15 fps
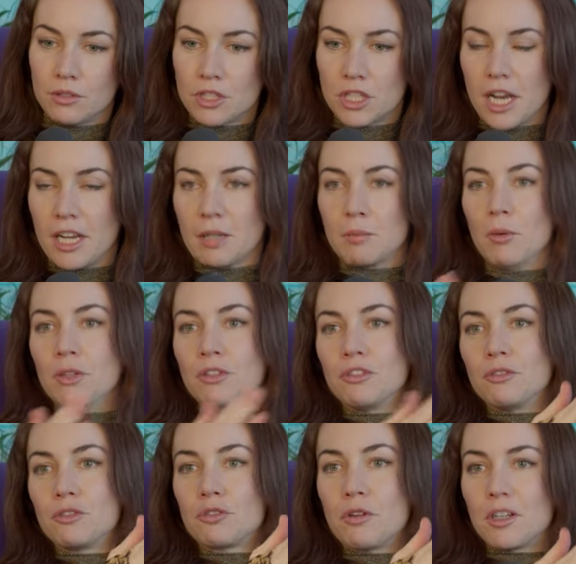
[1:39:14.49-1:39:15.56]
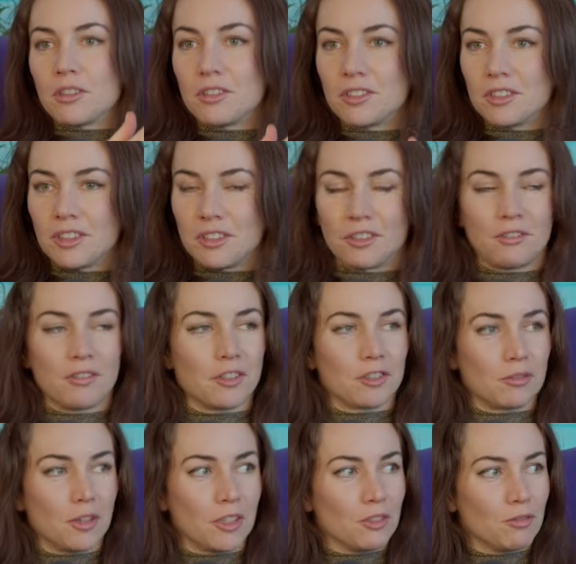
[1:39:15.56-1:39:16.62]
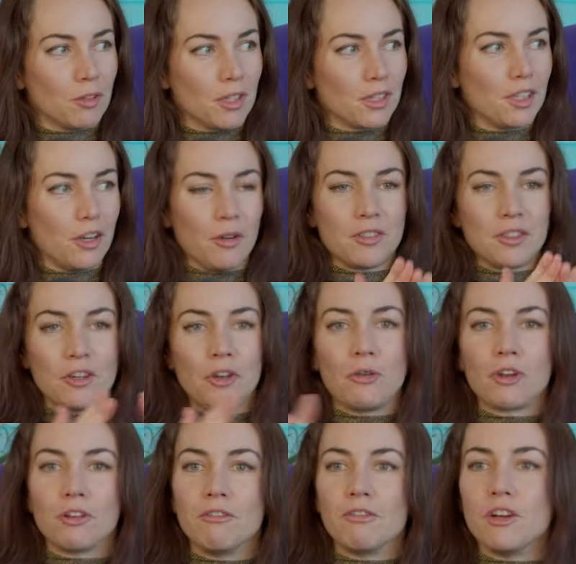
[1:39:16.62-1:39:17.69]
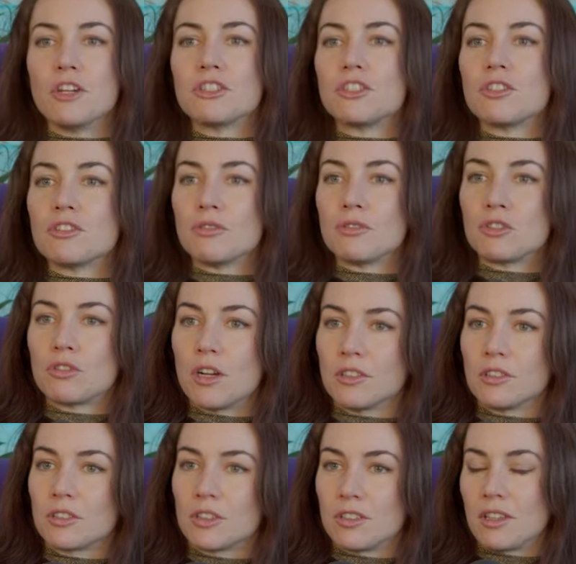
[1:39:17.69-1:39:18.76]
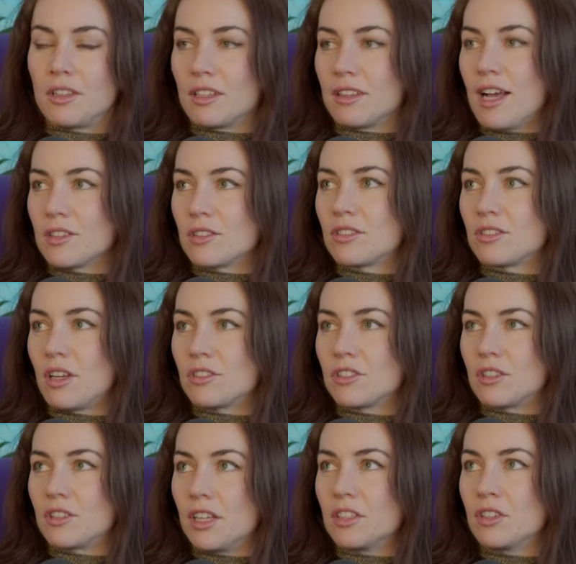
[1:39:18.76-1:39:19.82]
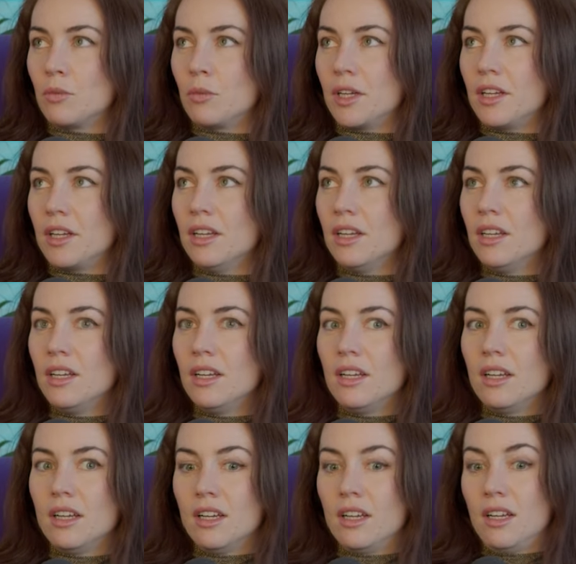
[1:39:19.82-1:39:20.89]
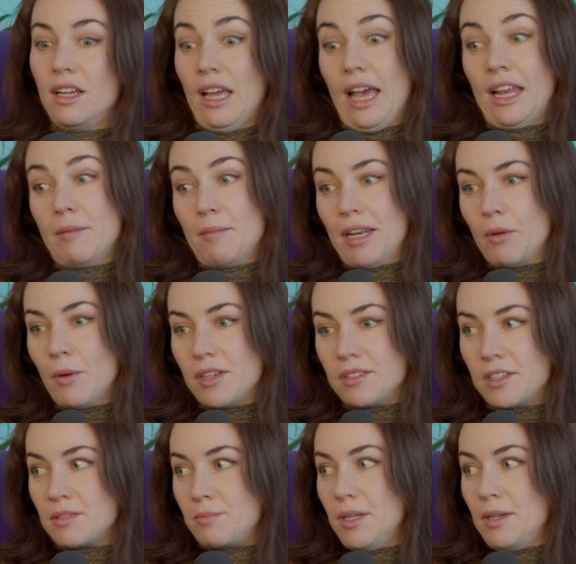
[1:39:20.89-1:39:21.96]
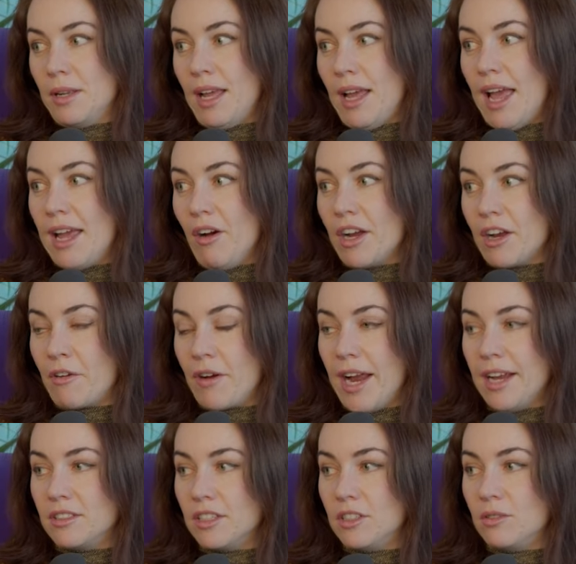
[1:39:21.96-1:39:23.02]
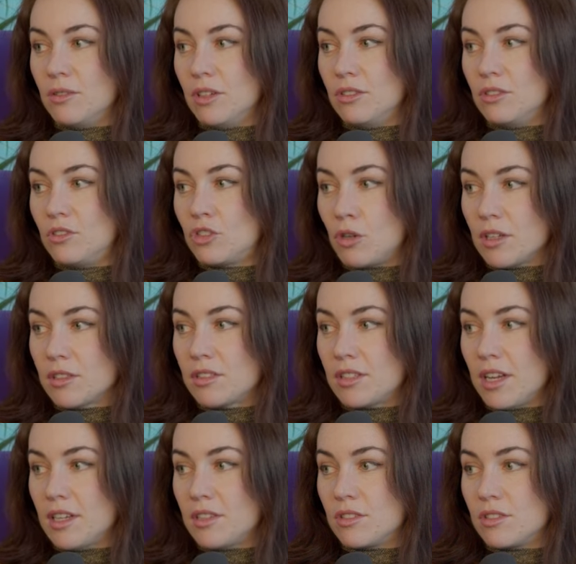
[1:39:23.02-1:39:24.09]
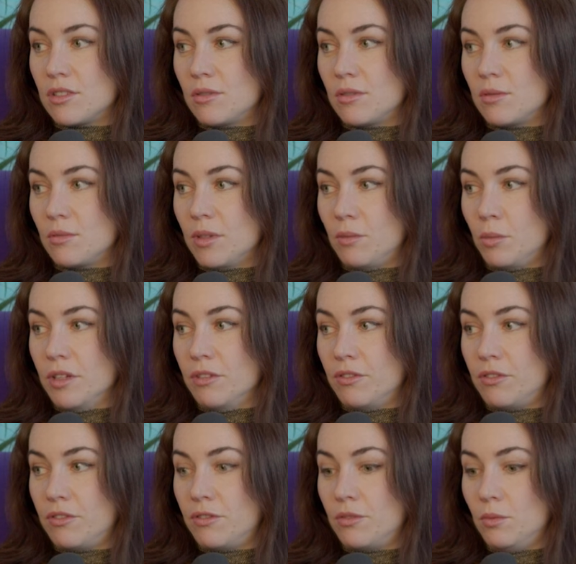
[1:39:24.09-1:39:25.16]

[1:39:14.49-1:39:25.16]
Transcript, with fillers: Schelling point of trust. I don't know if that's right, right you know, mm -hmm. it's mm-hmm. a new convergence of trust because I think that's such a thing that we, and in many ways that's been AI created. Uh, trust has we, we've